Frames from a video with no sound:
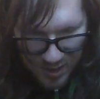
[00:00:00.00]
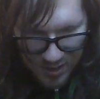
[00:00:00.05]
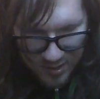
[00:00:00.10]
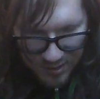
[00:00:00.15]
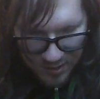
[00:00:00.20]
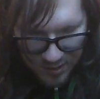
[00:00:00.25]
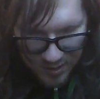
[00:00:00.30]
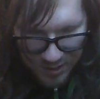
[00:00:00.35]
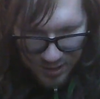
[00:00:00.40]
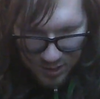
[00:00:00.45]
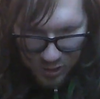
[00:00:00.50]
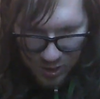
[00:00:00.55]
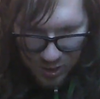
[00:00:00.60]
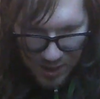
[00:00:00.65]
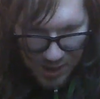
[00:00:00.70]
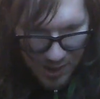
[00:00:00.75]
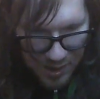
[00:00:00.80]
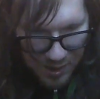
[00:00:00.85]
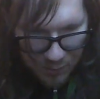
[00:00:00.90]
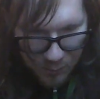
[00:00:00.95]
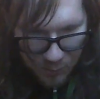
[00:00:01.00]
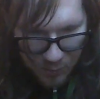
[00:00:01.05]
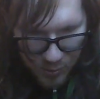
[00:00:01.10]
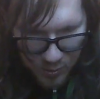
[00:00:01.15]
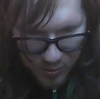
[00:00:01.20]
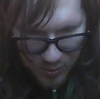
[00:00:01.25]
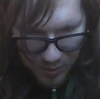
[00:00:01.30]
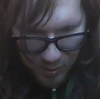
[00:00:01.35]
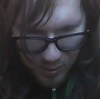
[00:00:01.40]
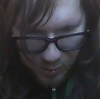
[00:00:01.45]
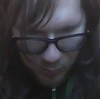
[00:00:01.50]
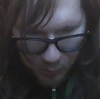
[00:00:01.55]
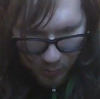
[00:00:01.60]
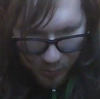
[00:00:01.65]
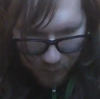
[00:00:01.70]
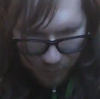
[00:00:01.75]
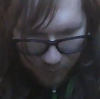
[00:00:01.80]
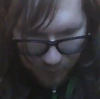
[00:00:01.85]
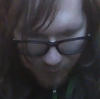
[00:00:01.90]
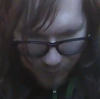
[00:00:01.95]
isn't the Digi-Egg, which is, like, annoying.